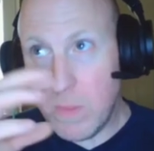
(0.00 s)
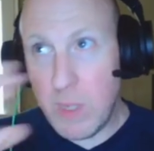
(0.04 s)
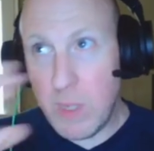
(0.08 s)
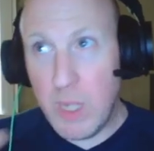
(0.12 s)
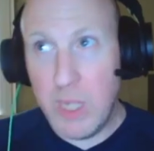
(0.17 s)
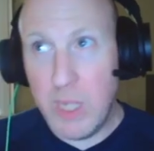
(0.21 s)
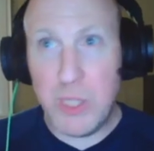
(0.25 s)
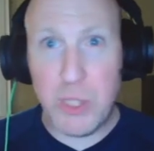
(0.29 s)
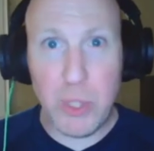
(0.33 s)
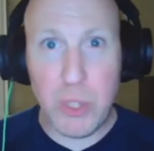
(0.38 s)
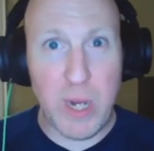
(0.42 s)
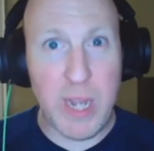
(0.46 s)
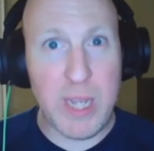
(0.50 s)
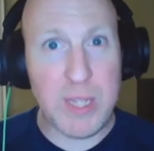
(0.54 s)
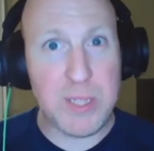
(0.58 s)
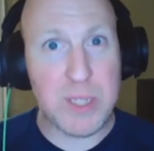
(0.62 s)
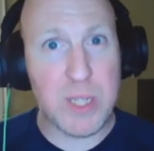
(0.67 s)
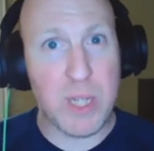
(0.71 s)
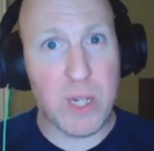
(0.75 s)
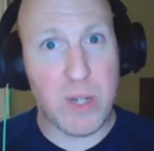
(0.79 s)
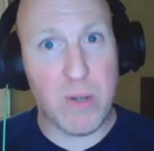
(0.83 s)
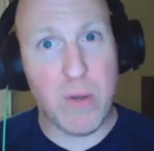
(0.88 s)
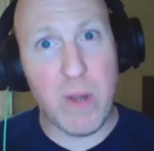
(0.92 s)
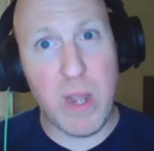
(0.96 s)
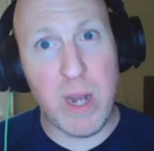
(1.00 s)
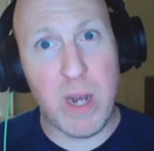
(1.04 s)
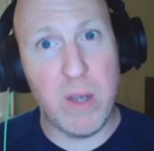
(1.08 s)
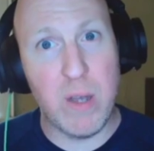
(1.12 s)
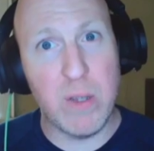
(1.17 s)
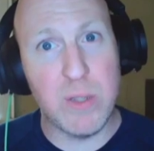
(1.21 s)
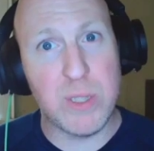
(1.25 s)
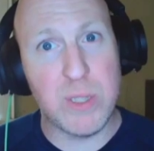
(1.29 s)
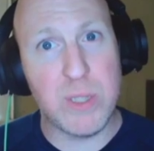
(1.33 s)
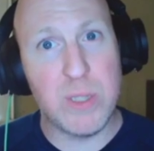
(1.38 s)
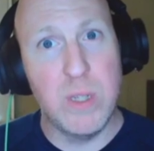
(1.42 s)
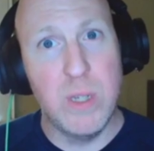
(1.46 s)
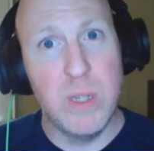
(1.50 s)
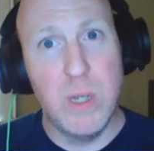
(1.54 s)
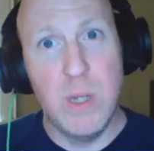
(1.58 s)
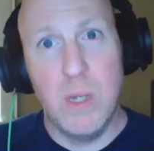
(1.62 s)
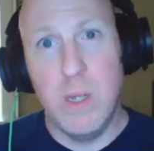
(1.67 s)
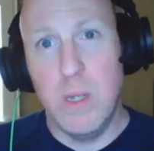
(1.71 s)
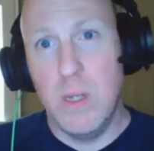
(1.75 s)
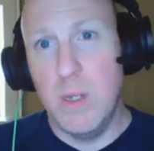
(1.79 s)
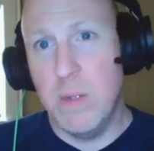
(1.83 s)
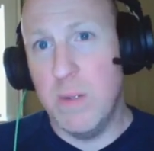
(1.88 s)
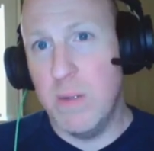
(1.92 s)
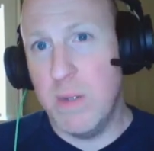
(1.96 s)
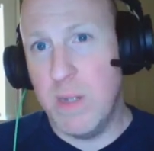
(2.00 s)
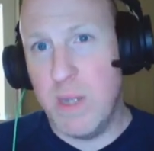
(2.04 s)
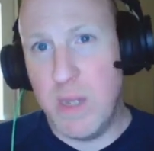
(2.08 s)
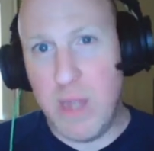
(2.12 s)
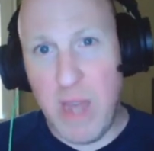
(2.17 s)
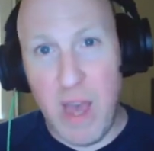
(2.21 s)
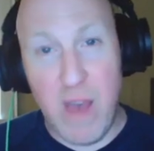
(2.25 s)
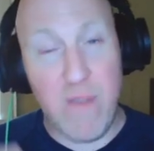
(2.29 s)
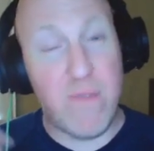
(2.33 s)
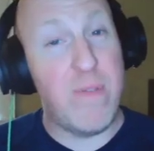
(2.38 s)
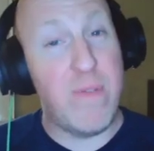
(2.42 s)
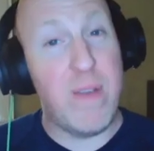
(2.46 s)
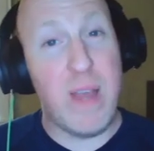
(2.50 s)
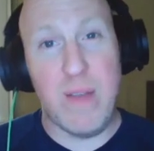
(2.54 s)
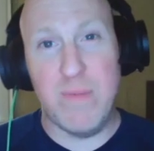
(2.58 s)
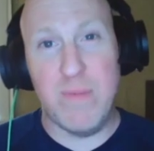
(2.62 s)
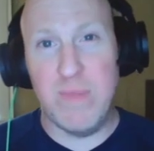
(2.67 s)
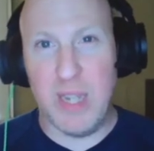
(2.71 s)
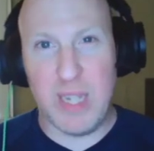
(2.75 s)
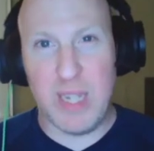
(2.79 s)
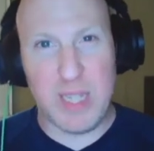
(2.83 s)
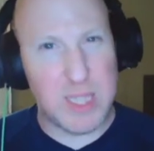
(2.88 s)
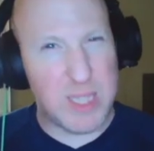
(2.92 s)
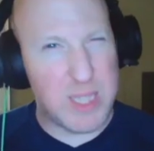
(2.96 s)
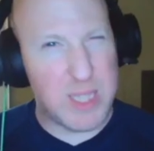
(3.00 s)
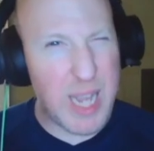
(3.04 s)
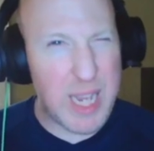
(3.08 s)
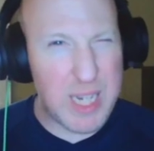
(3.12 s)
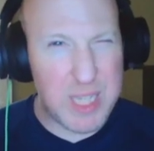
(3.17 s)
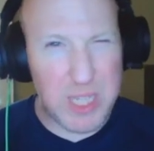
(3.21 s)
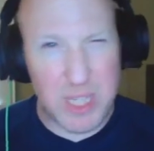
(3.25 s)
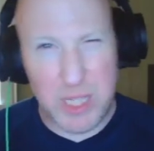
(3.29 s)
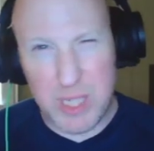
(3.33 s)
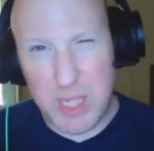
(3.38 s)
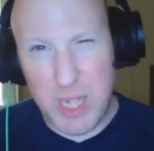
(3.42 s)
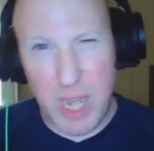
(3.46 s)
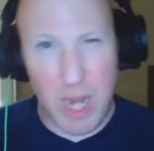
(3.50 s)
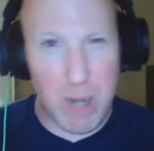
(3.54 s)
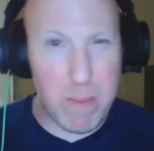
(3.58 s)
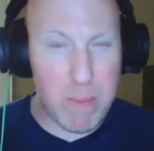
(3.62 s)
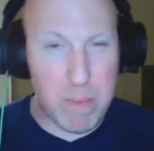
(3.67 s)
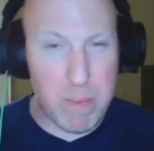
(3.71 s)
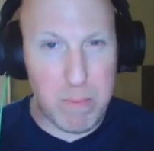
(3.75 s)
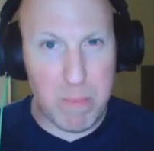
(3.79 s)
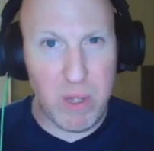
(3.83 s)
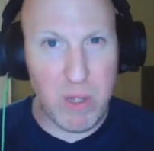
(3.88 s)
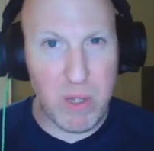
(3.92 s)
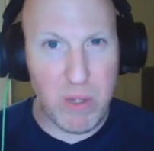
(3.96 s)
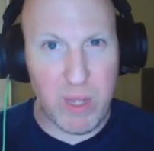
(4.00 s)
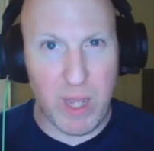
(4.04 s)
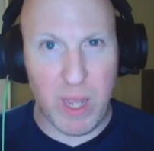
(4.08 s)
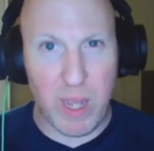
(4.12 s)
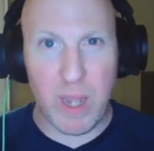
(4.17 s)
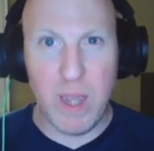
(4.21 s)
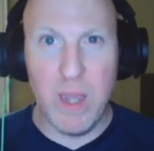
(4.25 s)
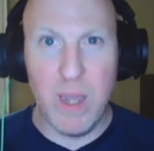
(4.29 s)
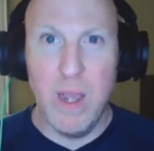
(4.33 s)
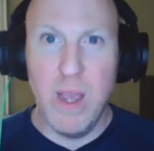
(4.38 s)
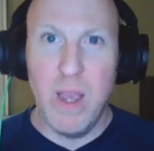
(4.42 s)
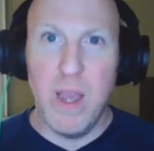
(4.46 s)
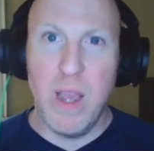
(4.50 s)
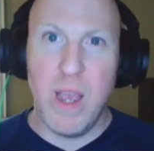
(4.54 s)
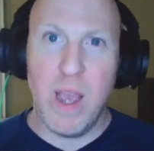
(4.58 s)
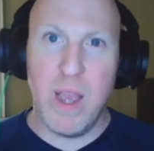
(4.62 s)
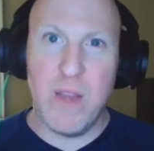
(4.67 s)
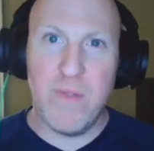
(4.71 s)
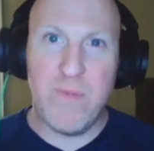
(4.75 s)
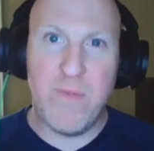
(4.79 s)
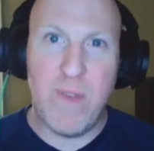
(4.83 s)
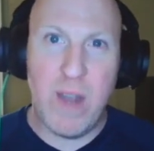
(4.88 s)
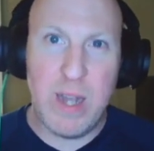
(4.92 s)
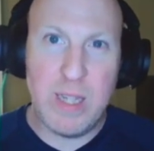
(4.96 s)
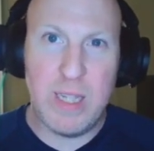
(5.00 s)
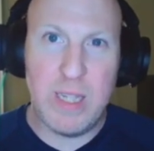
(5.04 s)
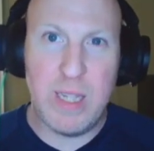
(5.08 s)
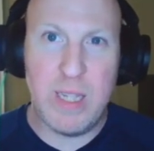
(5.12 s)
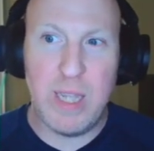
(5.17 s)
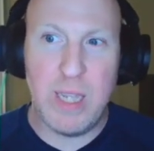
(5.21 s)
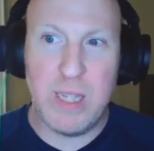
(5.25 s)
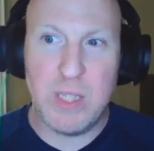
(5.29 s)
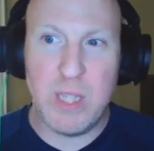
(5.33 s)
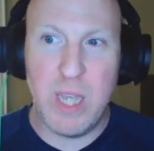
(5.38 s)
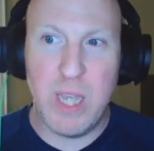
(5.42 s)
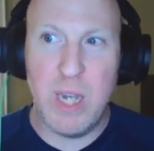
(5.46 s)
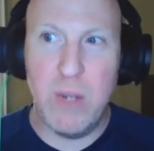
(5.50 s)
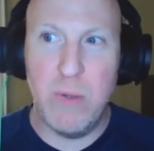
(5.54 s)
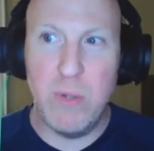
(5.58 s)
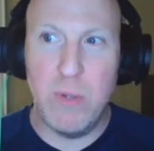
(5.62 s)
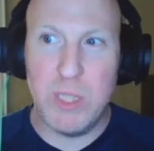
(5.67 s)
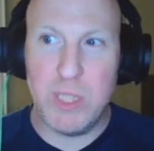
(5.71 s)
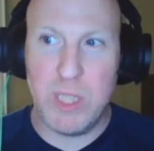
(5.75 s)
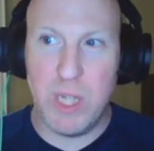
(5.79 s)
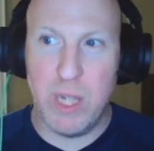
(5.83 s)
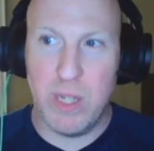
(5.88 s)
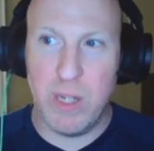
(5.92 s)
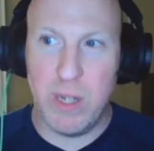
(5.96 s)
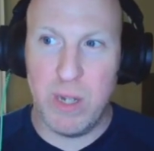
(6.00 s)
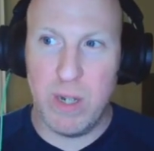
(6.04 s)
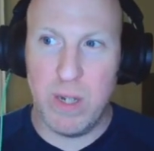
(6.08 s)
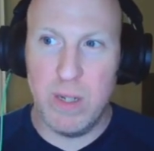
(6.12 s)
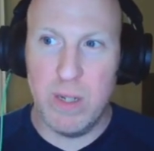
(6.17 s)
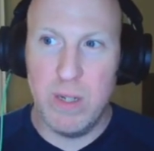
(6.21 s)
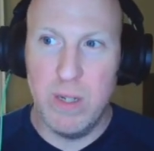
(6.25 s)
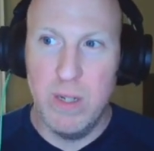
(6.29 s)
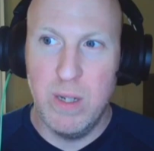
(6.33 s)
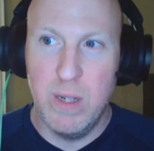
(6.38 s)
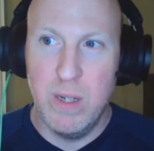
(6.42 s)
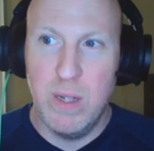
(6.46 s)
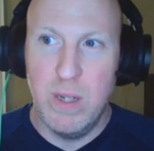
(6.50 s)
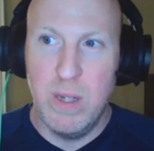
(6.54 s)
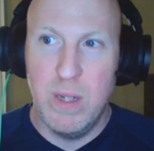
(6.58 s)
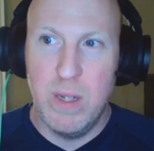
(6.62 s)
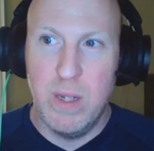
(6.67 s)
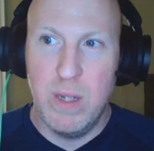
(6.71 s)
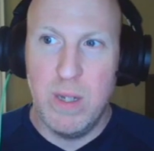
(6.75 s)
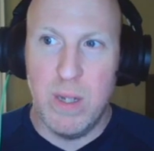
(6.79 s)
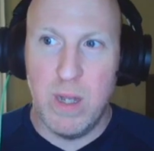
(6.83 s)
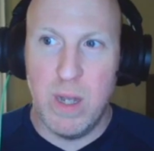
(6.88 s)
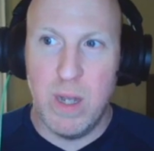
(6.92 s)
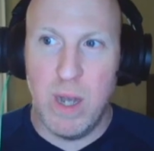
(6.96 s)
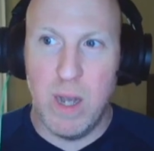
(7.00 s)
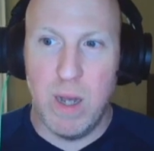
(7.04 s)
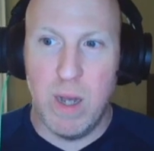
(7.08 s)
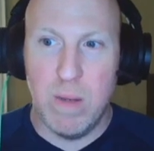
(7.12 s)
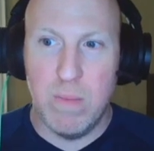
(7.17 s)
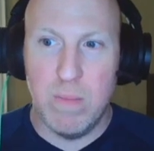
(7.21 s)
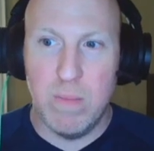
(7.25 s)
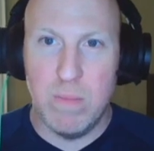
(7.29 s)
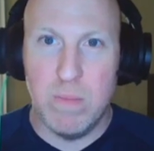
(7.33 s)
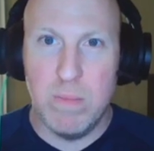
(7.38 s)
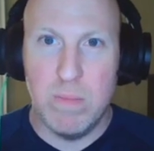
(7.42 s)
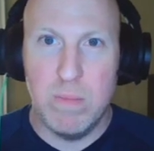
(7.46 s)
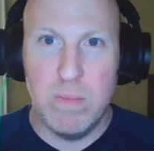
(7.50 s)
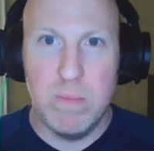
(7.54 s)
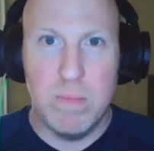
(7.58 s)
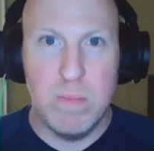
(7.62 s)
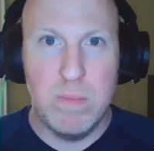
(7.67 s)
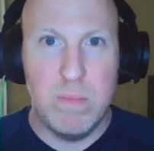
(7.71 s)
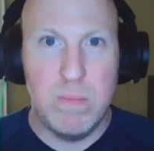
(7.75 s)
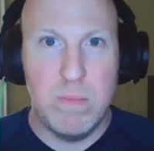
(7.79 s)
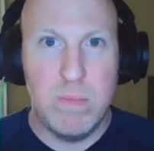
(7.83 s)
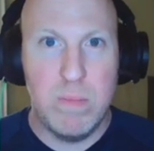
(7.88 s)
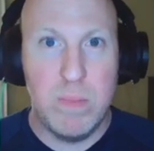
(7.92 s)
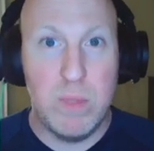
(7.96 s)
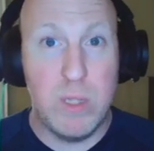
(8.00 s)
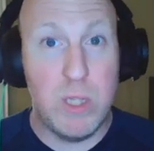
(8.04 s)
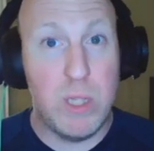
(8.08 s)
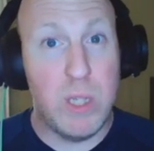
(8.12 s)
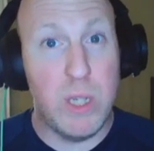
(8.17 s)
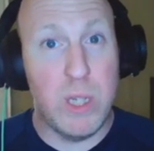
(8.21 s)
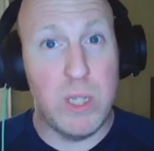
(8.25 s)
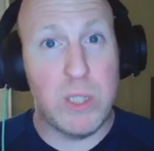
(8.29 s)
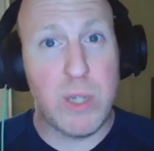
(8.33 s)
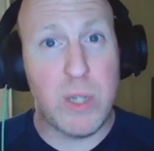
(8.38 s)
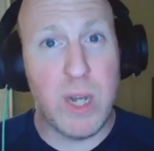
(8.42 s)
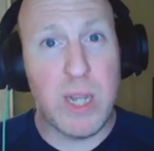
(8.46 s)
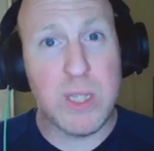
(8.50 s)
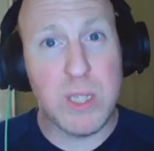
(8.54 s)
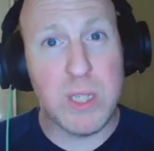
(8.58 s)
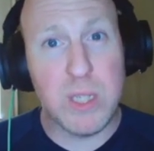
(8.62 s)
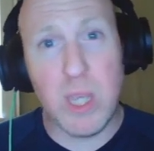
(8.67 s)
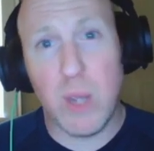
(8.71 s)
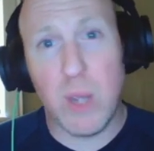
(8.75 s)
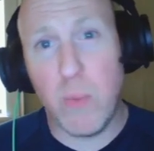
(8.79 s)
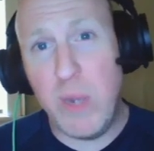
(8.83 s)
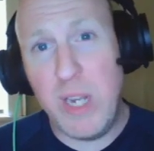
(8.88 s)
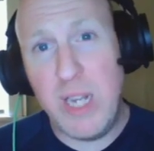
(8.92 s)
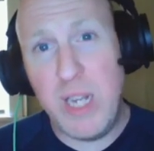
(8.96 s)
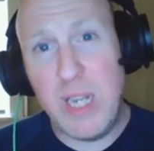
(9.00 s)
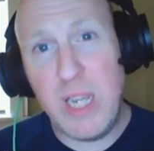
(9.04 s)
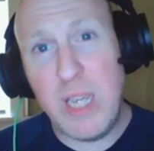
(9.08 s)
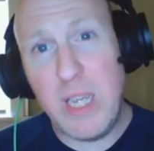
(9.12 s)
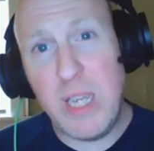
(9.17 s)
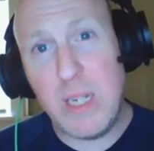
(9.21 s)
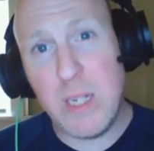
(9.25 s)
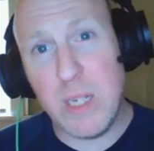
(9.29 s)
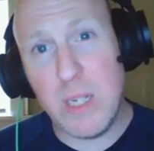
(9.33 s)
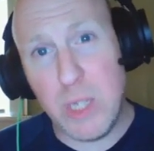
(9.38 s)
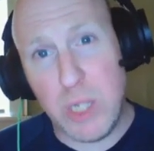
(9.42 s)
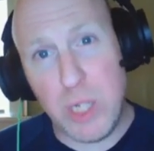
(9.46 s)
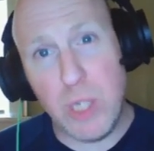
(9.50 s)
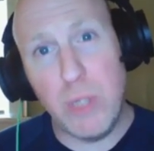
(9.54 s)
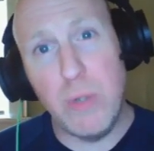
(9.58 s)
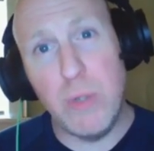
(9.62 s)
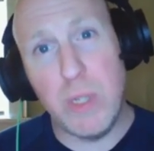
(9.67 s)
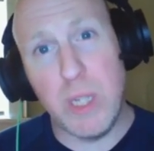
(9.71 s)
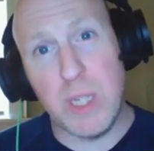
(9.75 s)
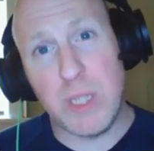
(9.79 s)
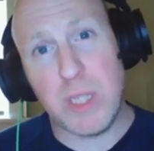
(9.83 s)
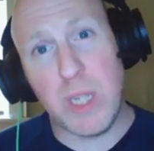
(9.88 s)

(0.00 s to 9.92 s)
Atreus and Kratos have like this tension's kind of been building, and finally they say to each other, Atreus is like, "We need to do this.